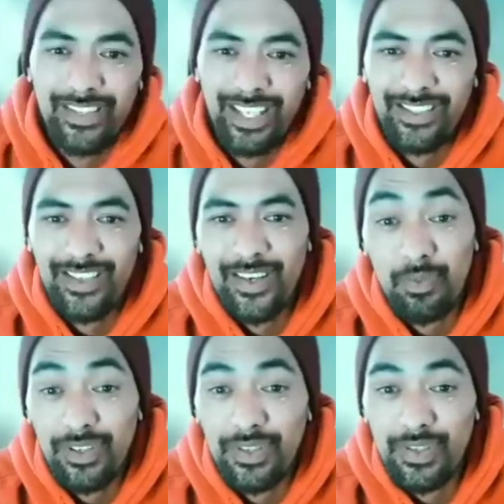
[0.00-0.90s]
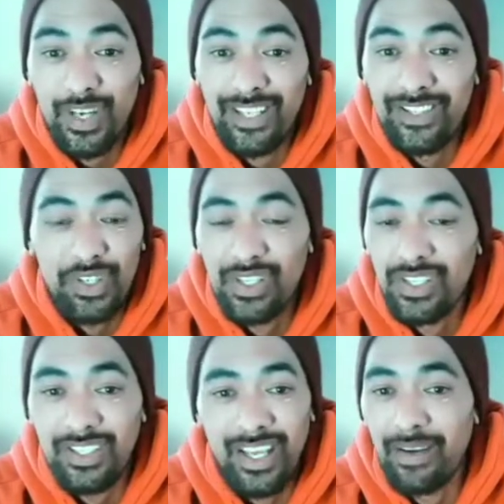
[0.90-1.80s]
TikTok with those
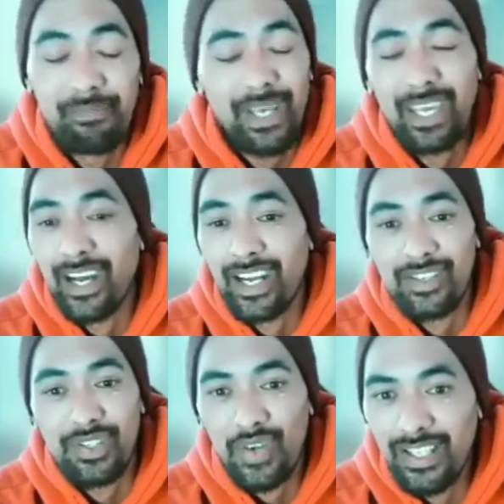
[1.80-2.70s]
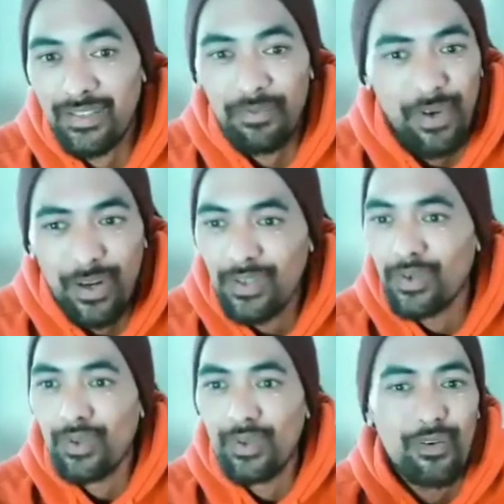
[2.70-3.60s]
transitions, man, I just tried to follow
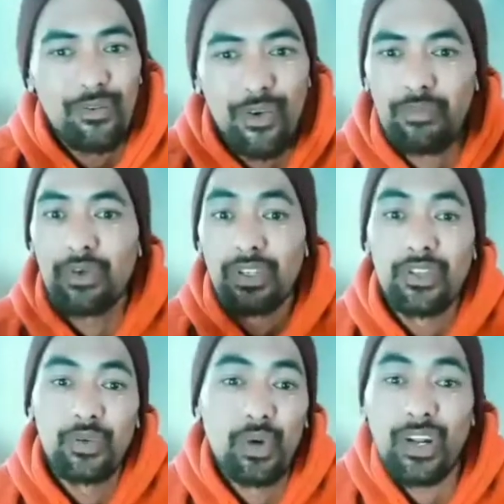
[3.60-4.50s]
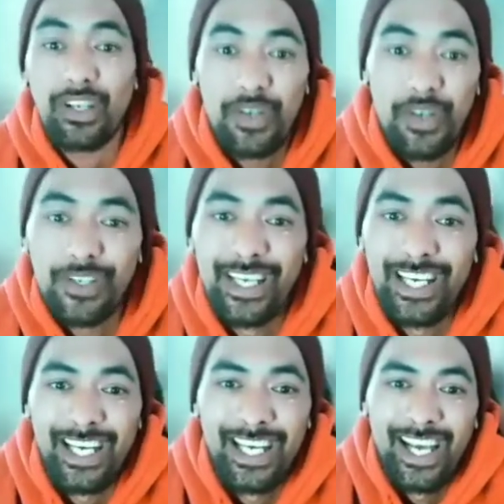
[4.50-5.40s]
you, learn from you, and do what I could.
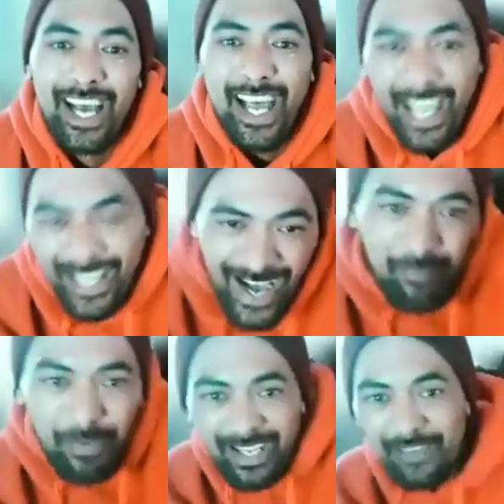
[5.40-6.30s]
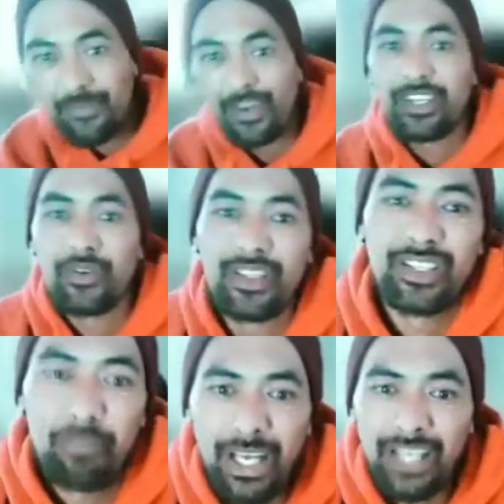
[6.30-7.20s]
And now being in front of you in
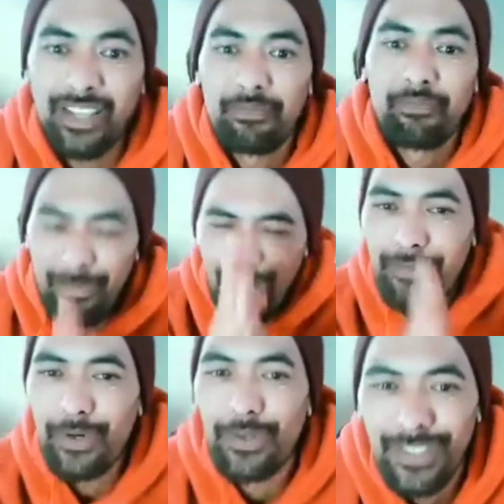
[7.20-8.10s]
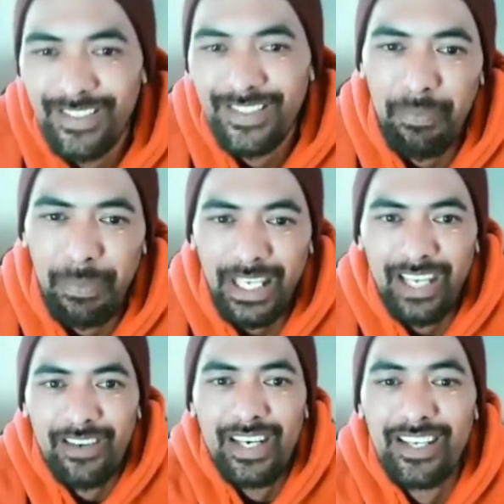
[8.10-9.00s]
this space, I'm humbled to be
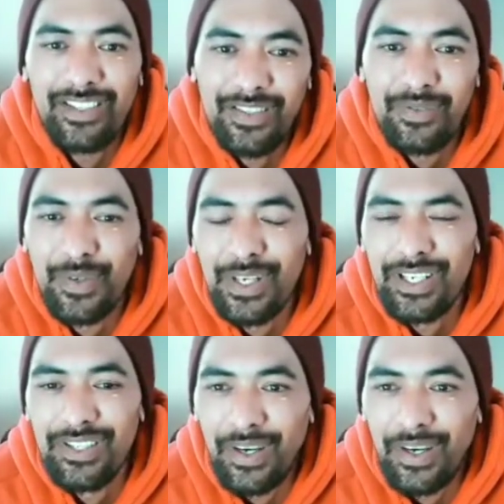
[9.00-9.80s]
here and ask you some questions.